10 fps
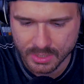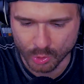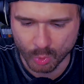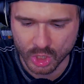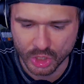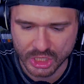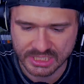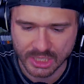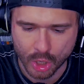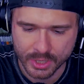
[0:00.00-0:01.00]
The word
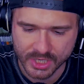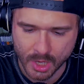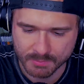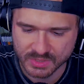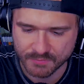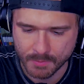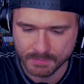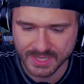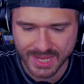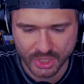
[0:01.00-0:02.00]
Atari comes
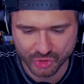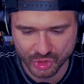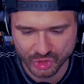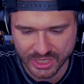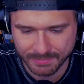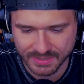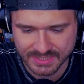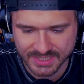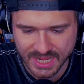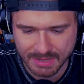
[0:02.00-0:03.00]
from the ancient
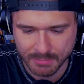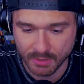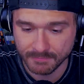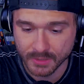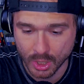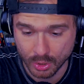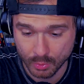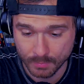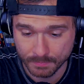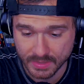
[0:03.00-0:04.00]
Japanese game of
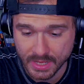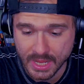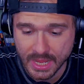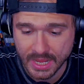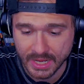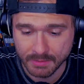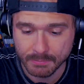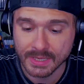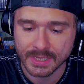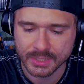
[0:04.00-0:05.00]
Go
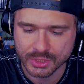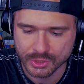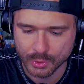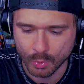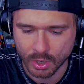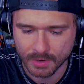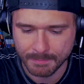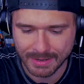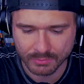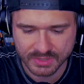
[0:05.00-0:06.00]
and means you are
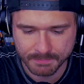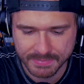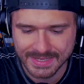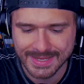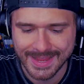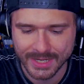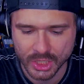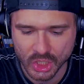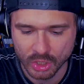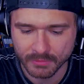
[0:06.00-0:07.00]
about to be
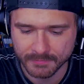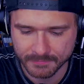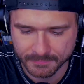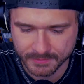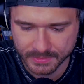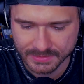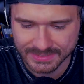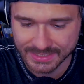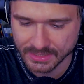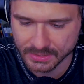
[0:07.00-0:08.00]
engulfed.
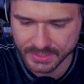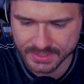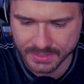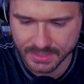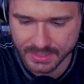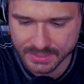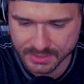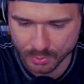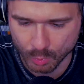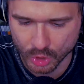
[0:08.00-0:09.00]
Technically, it
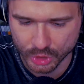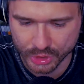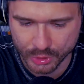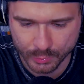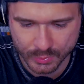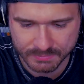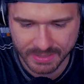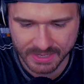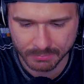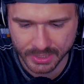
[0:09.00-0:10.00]
is the word used
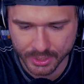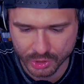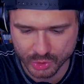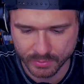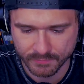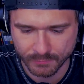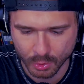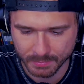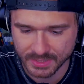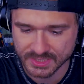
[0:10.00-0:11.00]
by a player to
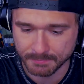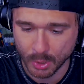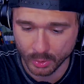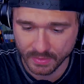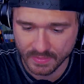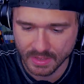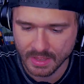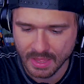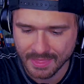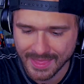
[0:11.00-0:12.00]
inform his opponent
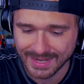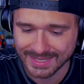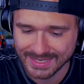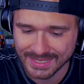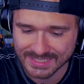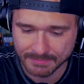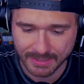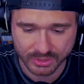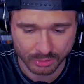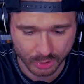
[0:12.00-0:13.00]
that he is
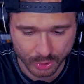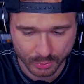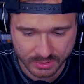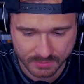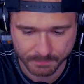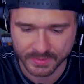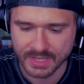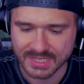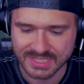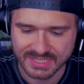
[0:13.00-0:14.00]
about to lose,
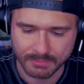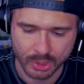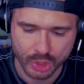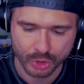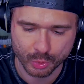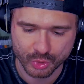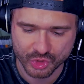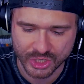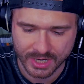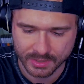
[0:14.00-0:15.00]
similar to
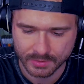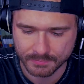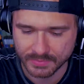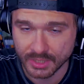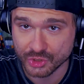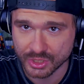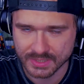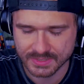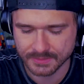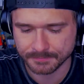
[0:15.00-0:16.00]
check in
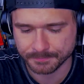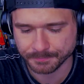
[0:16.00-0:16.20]
chess.